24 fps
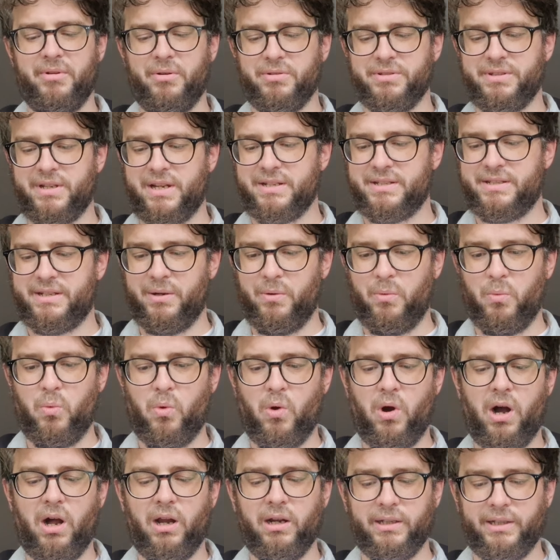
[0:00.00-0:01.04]
It was actually a
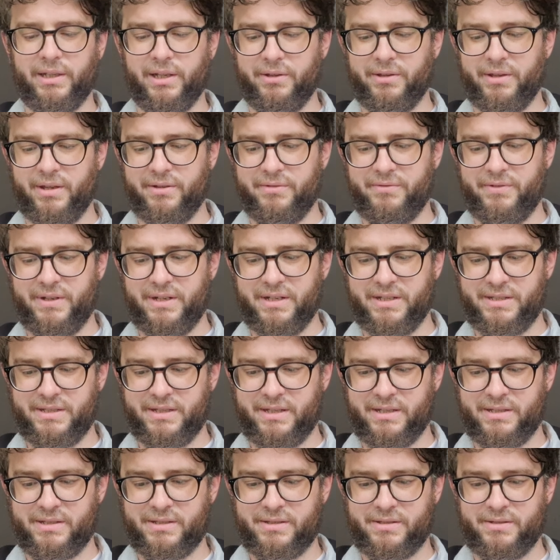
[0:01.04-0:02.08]
while ago that I finished
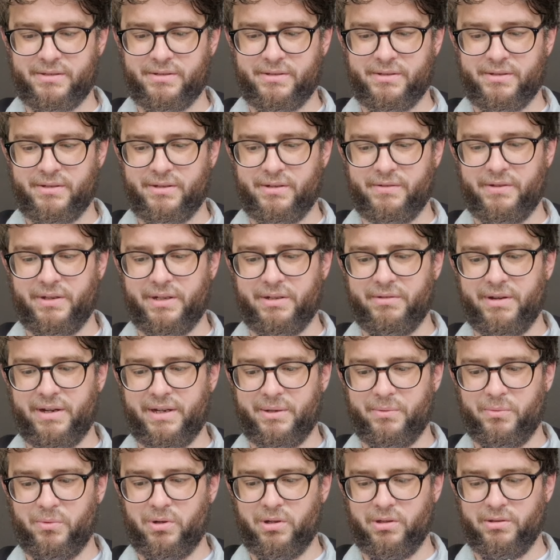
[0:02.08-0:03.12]
this. I only read
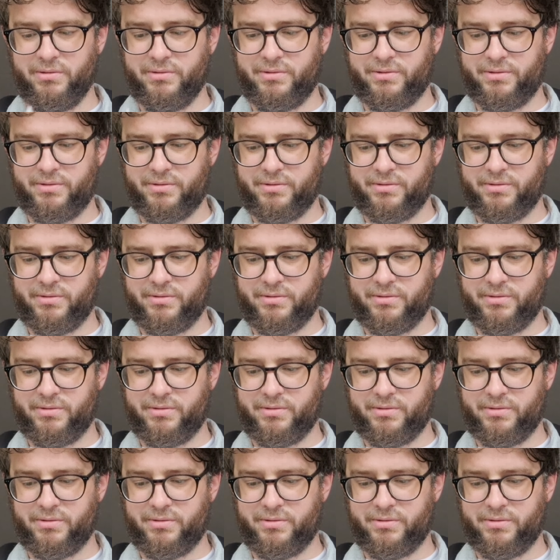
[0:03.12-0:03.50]
it once.